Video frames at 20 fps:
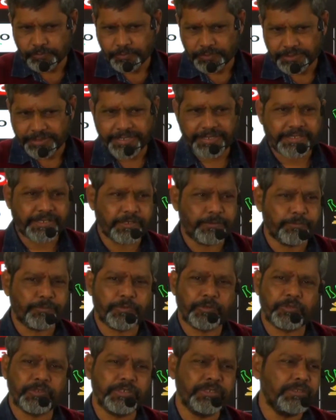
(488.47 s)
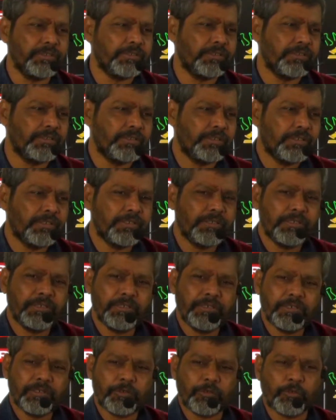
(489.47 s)
take him to the
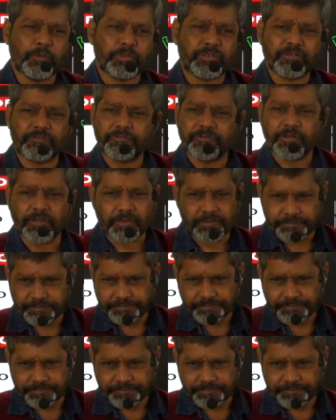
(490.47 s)
court of law.